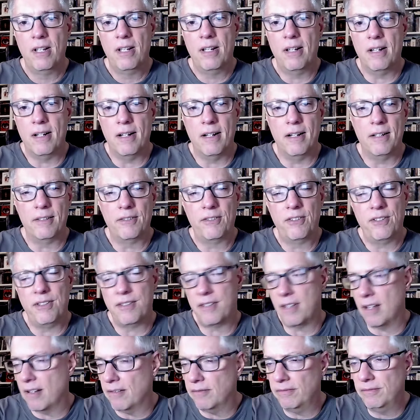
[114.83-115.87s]
Uh,
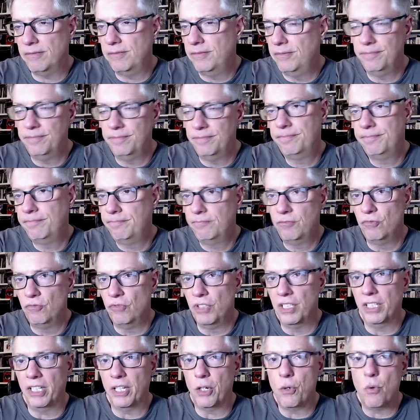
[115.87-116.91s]
just a
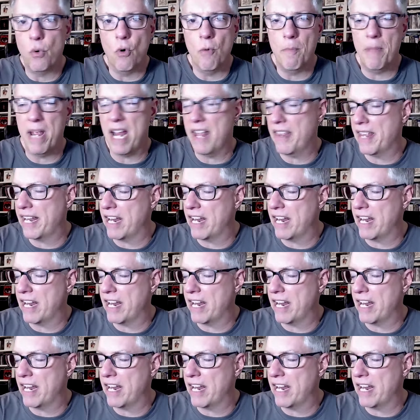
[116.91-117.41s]
really cool band.